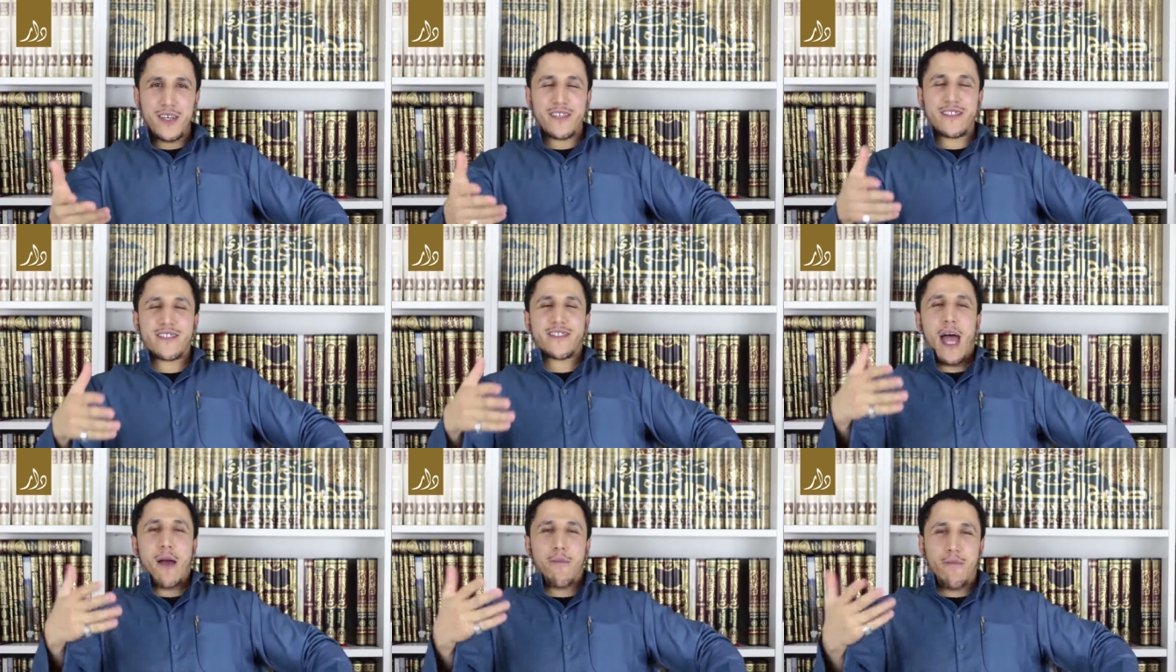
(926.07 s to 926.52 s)

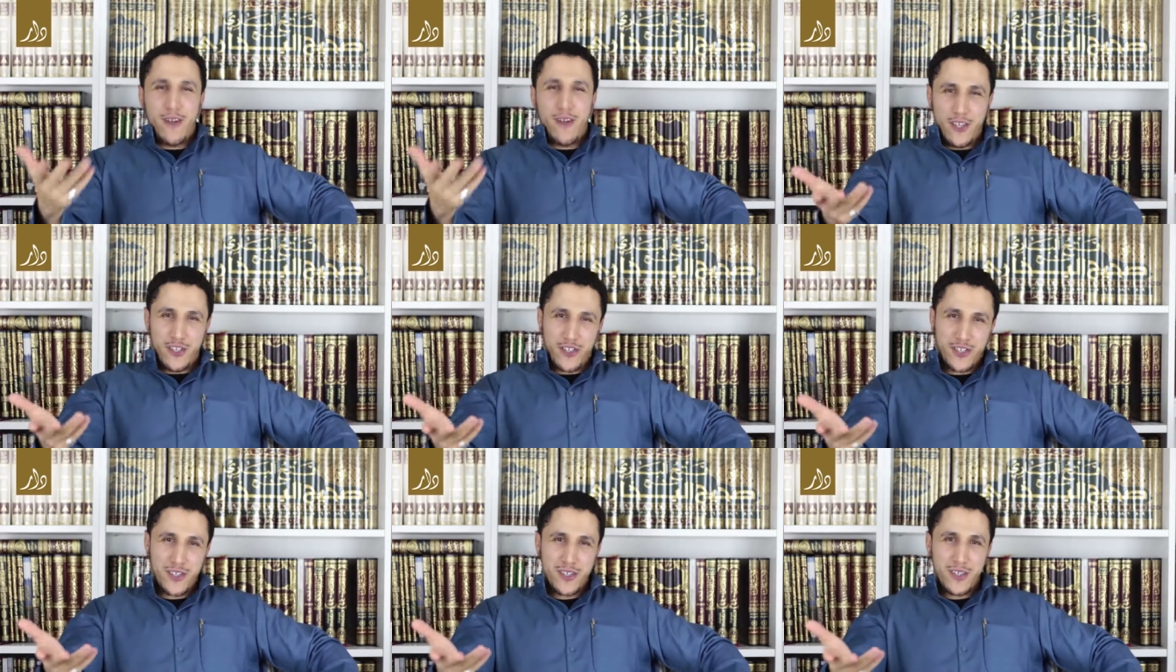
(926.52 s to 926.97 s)

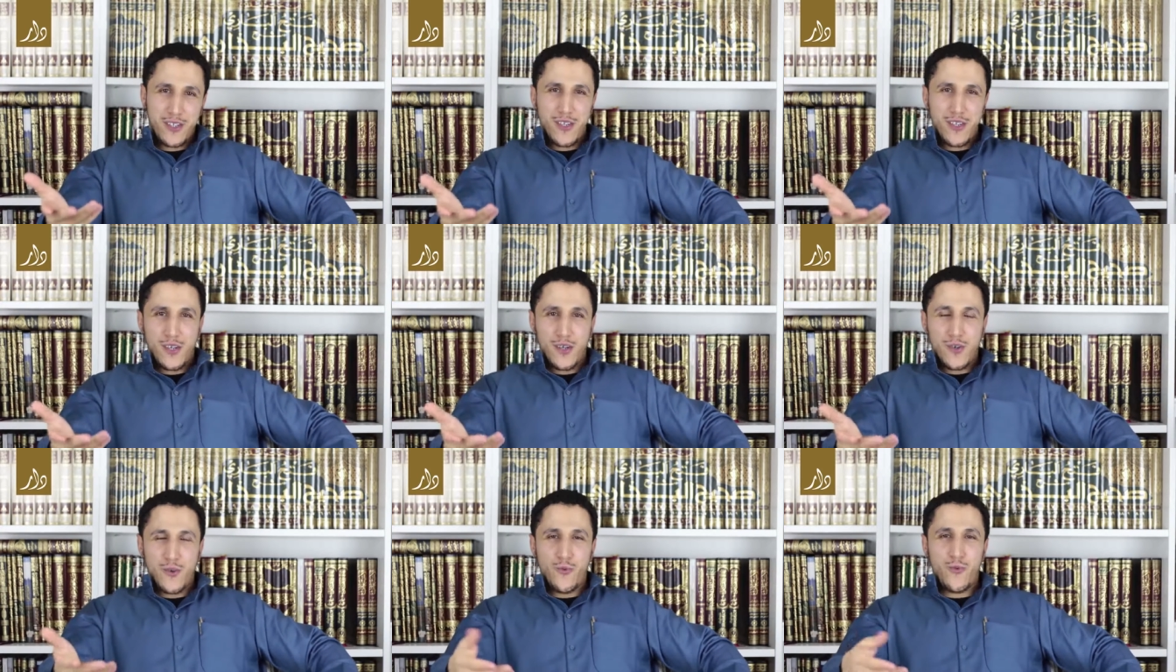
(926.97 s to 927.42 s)
establish
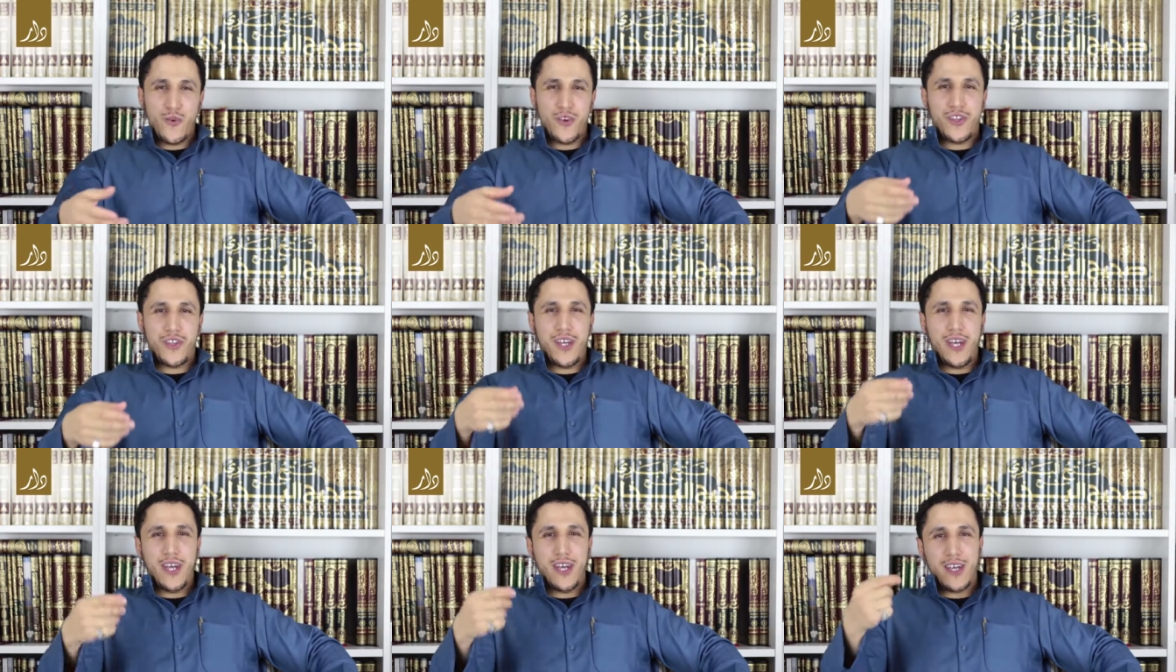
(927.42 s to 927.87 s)

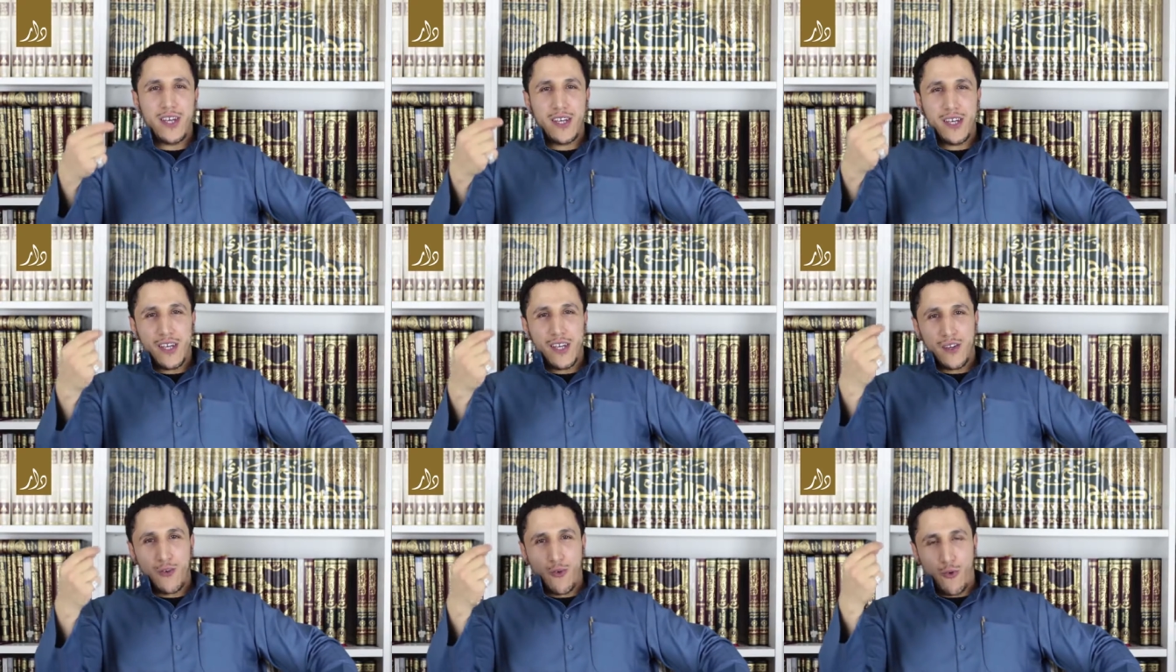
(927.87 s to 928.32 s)
with the
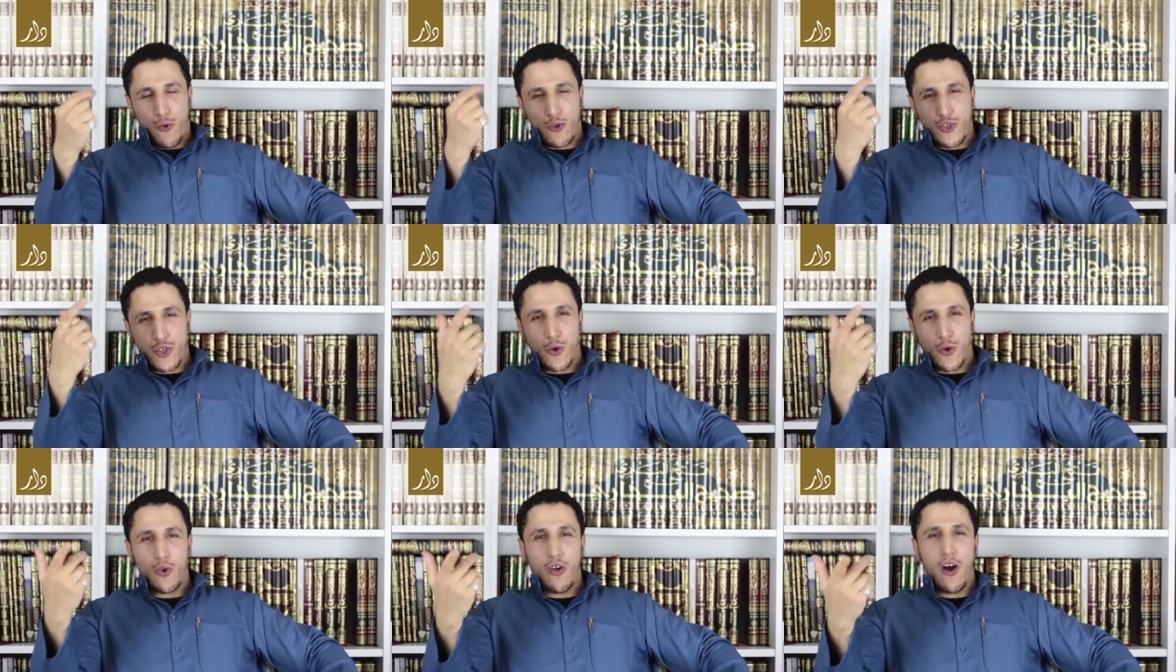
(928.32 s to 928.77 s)

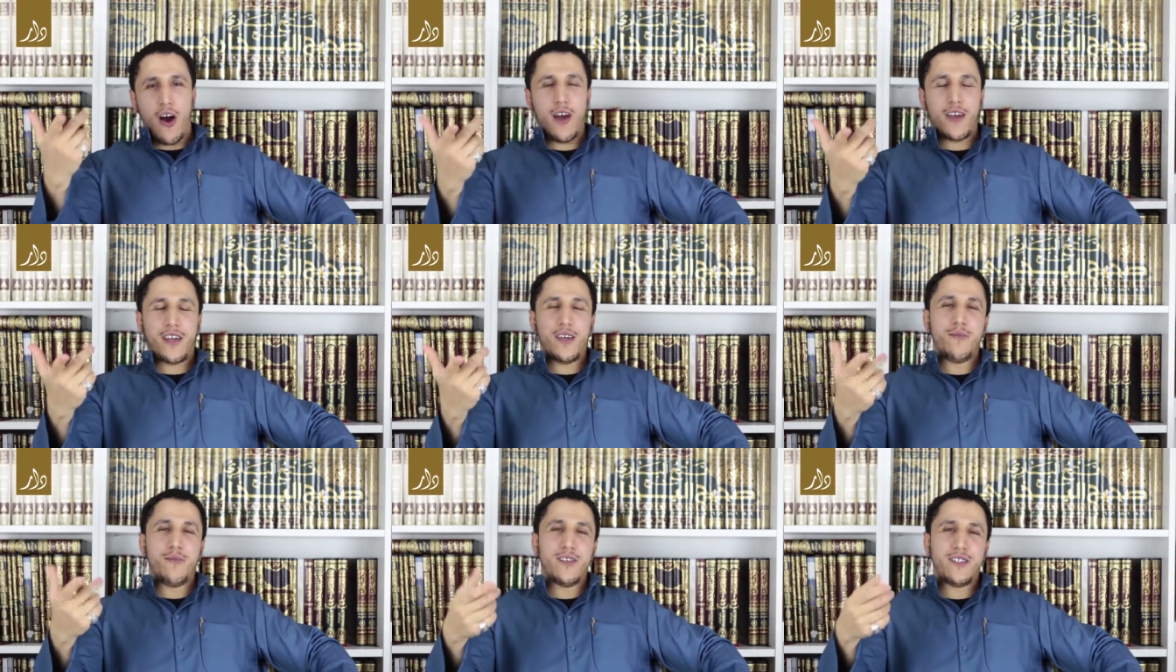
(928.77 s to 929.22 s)
logical
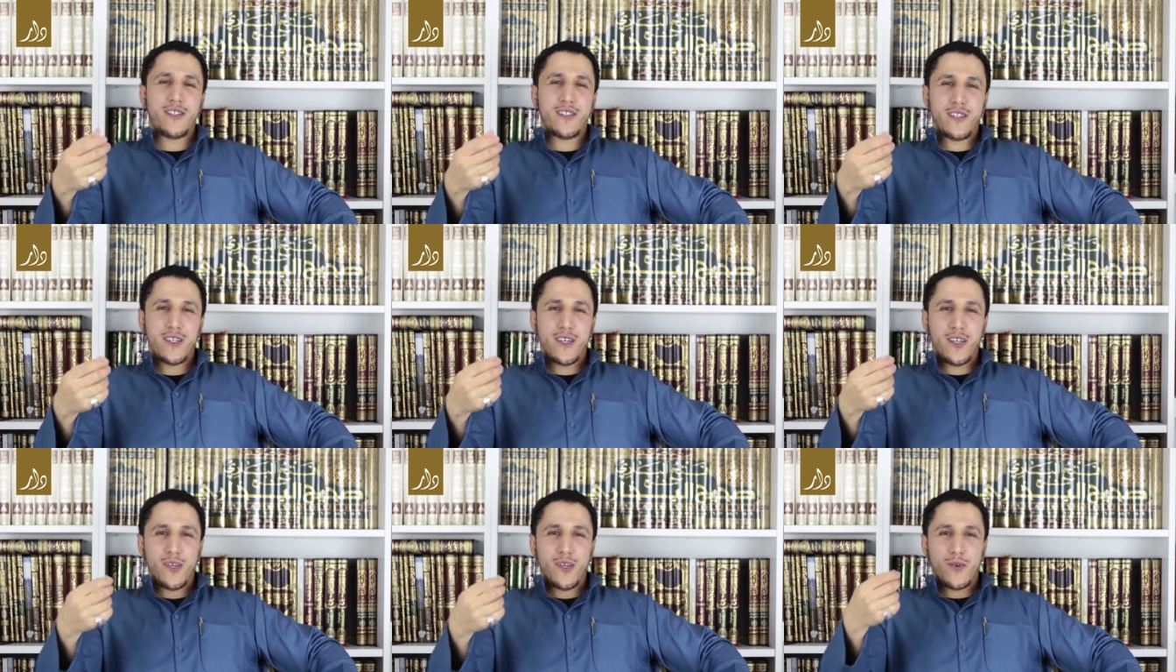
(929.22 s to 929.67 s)

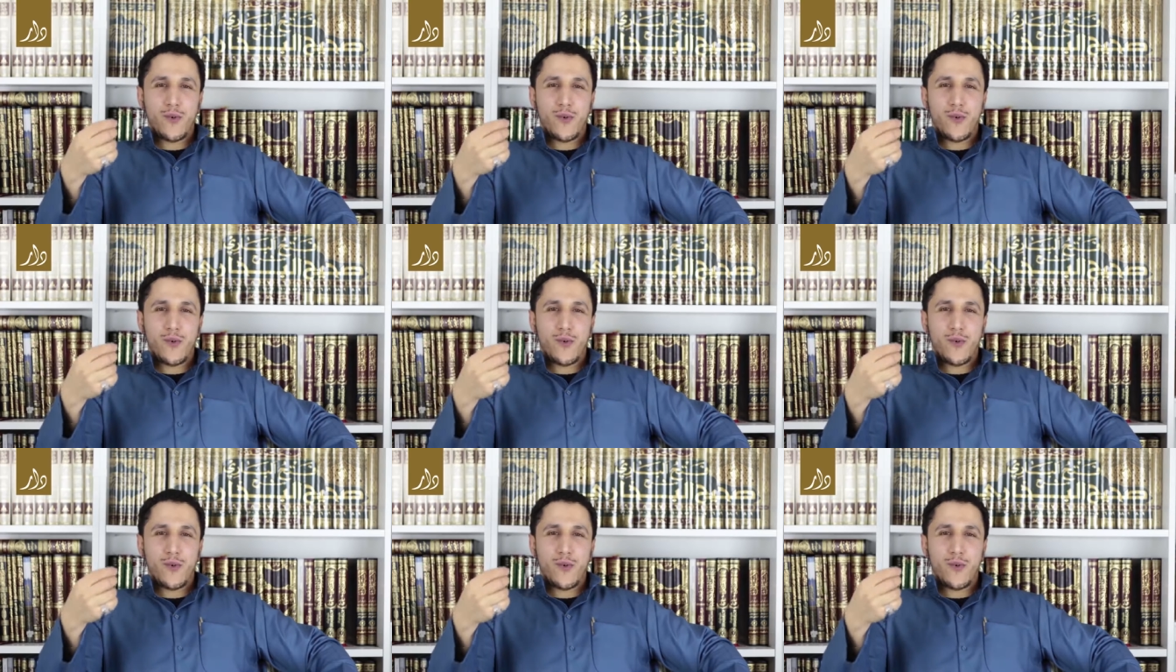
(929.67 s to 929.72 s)
argument,